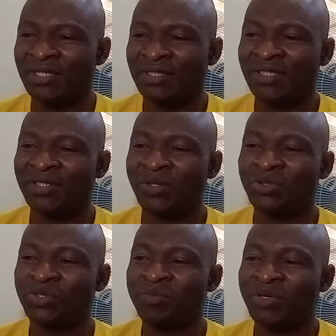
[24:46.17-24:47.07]
This
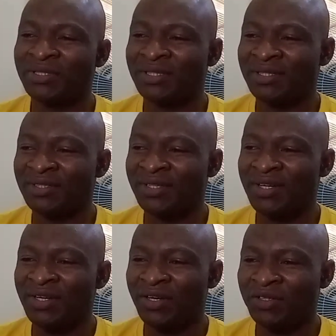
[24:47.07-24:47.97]
control button
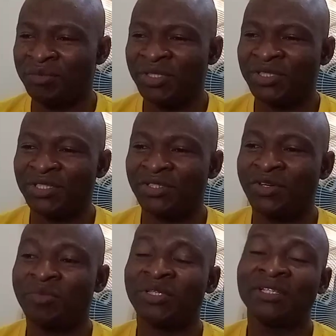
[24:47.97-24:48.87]
on your machine is
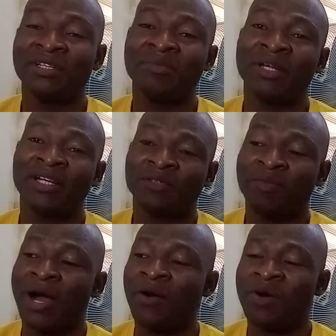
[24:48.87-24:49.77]
commonly labeled as
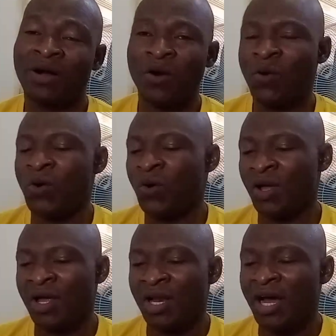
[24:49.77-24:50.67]
power or
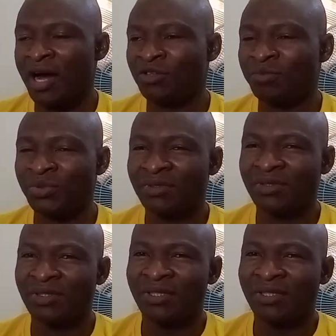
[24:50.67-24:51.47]
output.